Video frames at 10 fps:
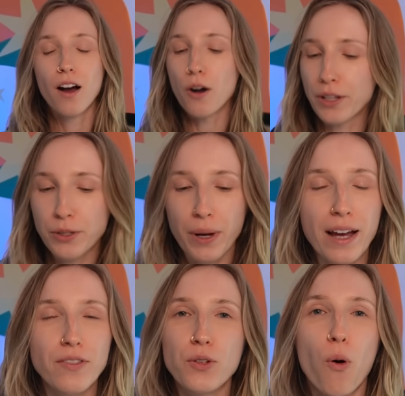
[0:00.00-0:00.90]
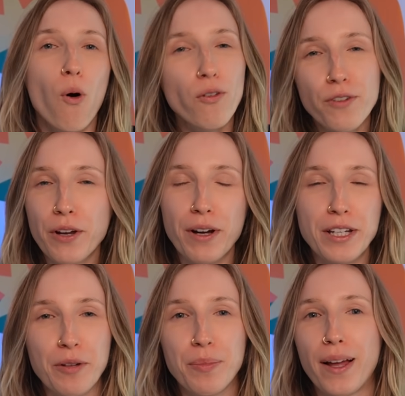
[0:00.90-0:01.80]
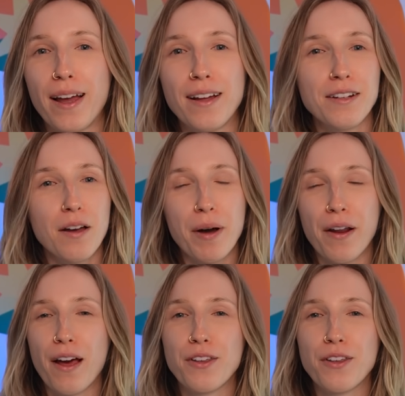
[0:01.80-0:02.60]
Okay, so I had this whole video idea planned about how to